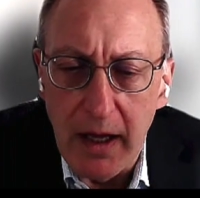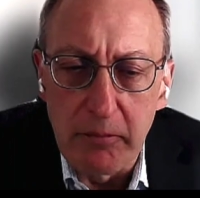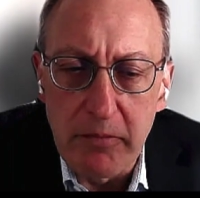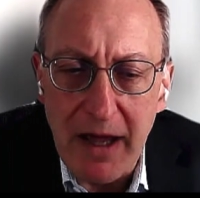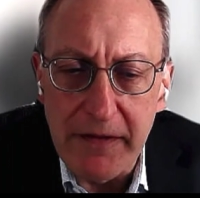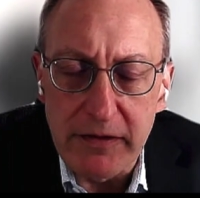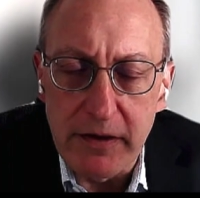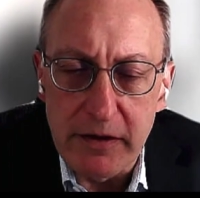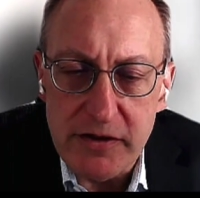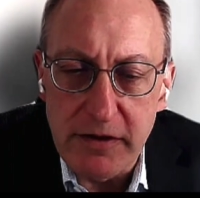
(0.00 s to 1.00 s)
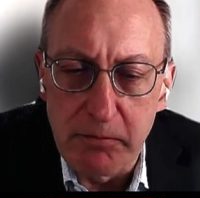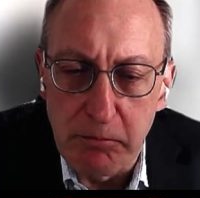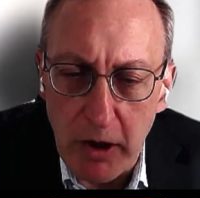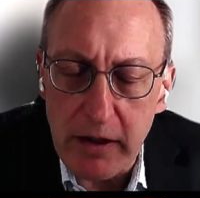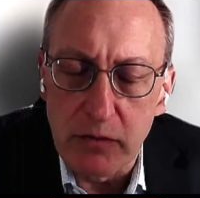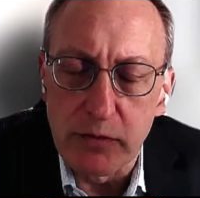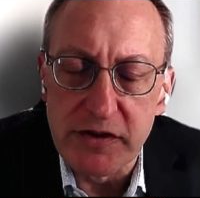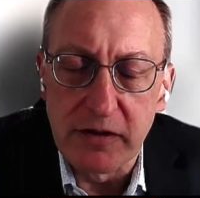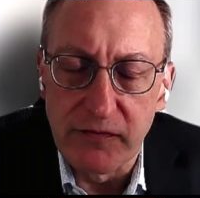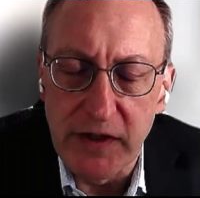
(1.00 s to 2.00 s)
I think the market was